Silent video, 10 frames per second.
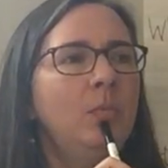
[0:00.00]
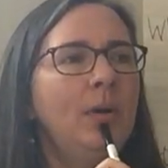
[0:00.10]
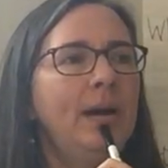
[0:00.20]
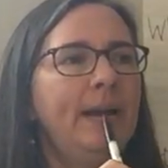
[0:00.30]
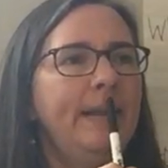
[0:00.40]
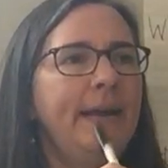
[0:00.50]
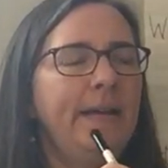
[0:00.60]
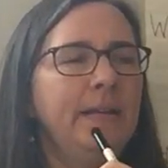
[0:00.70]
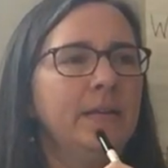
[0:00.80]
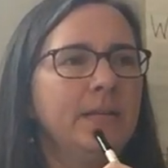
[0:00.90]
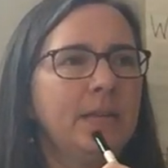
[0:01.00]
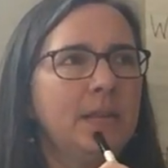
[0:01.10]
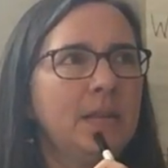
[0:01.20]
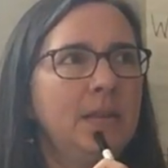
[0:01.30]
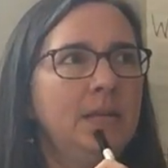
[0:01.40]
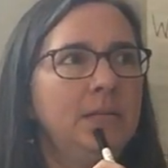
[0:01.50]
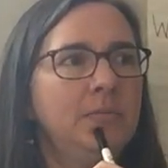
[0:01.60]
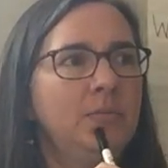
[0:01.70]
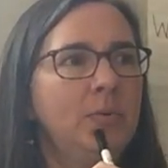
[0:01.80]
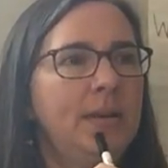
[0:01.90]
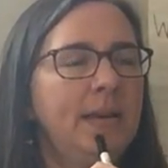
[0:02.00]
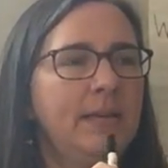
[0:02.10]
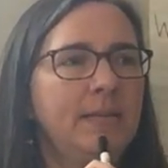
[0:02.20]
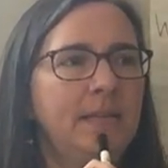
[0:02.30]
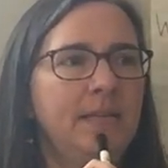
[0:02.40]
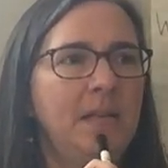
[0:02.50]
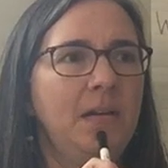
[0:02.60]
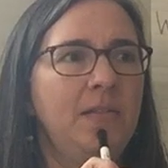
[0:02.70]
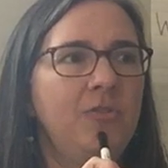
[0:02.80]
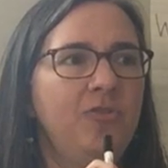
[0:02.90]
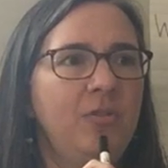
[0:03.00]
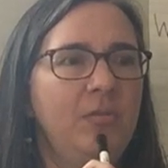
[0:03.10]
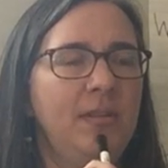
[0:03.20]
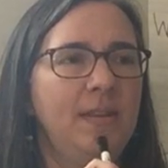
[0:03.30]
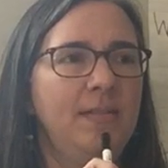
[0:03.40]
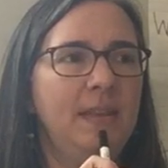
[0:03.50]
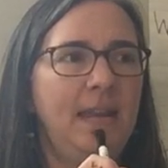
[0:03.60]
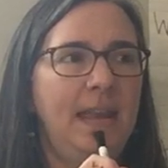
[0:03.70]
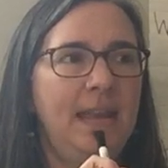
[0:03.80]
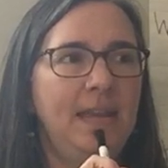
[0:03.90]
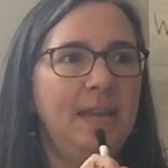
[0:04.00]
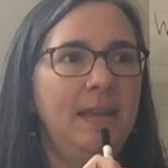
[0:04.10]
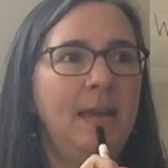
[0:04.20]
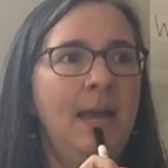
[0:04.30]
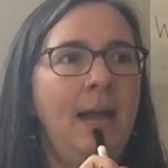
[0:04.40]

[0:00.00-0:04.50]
What else? What else is there that shows us that Anne